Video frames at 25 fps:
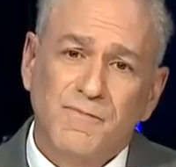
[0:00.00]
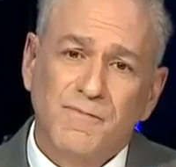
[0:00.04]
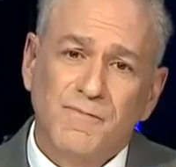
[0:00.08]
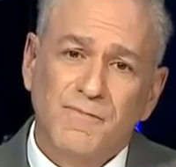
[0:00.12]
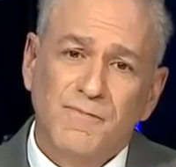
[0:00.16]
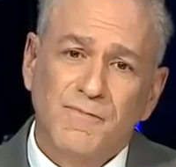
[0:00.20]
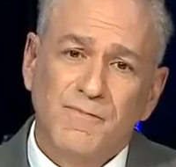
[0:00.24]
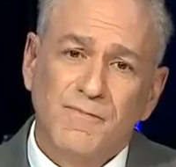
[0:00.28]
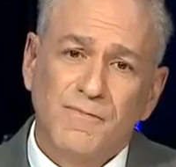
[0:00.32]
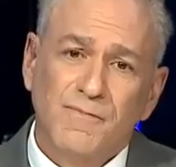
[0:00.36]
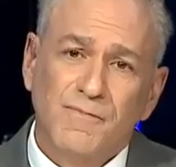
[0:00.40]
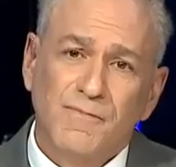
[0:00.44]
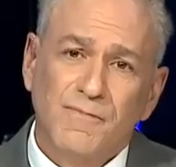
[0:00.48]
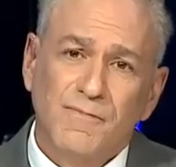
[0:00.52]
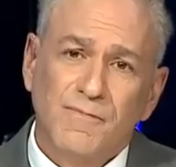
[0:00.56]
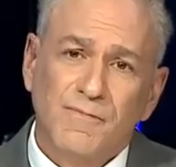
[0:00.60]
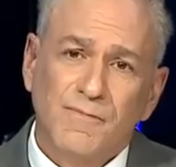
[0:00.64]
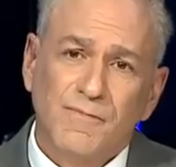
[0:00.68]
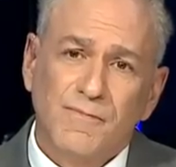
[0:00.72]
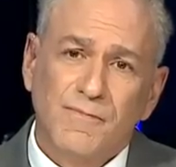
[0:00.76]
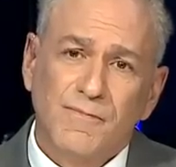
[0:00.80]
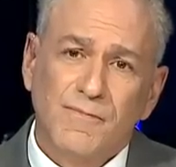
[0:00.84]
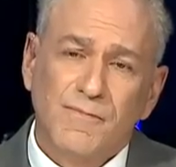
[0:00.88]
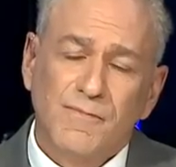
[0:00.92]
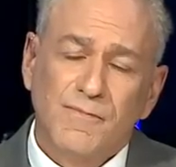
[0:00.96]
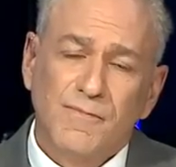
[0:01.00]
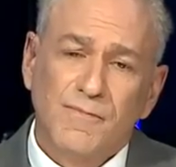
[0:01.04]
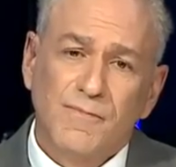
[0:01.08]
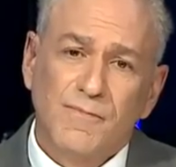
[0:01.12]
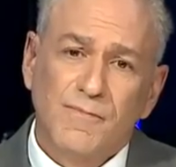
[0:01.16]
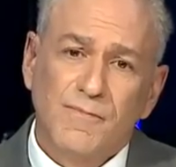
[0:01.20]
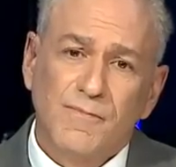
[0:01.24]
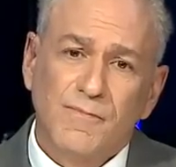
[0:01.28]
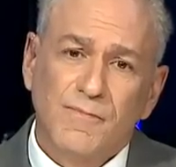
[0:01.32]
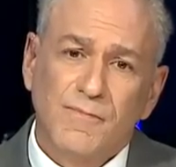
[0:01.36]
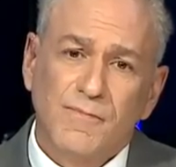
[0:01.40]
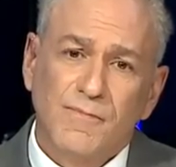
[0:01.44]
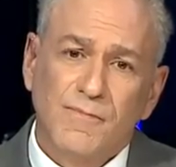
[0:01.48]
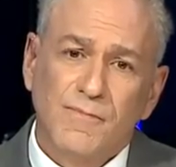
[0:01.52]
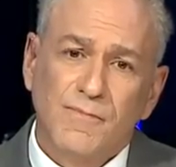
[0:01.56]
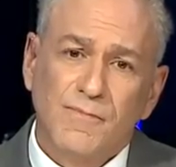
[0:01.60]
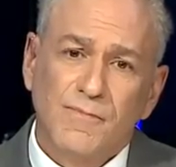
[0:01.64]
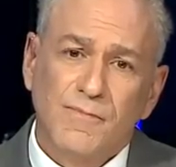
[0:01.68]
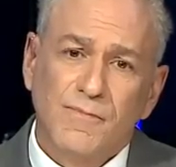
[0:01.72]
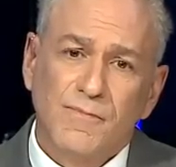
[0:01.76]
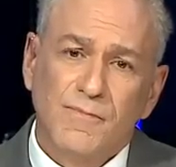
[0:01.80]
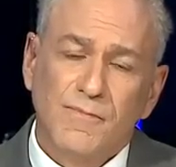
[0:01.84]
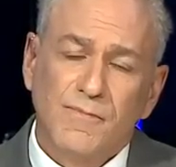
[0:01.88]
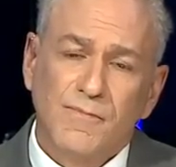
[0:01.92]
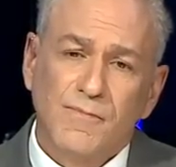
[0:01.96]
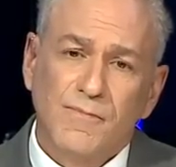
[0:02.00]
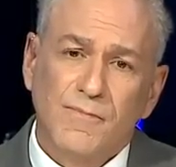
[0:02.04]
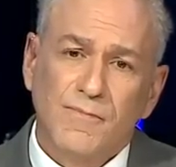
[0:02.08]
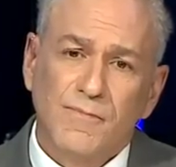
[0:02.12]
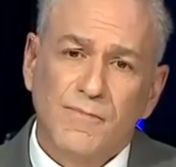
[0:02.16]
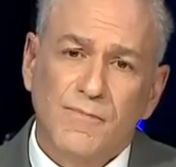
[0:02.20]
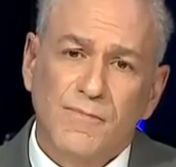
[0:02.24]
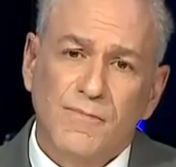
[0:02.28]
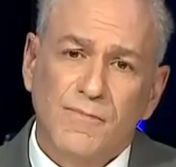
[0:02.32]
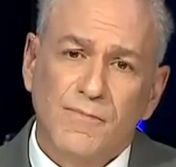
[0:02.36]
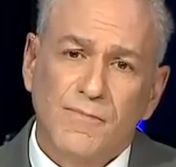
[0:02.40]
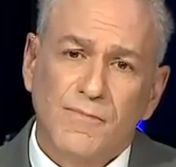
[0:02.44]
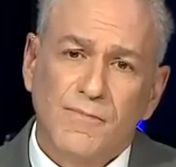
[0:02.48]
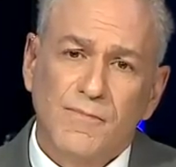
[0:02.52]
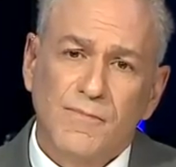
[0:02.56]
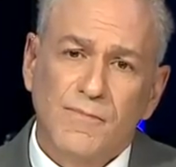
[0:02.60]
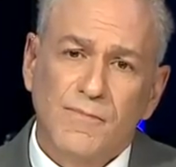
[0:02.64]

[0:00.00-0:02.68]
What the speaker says: The person shown says nothing.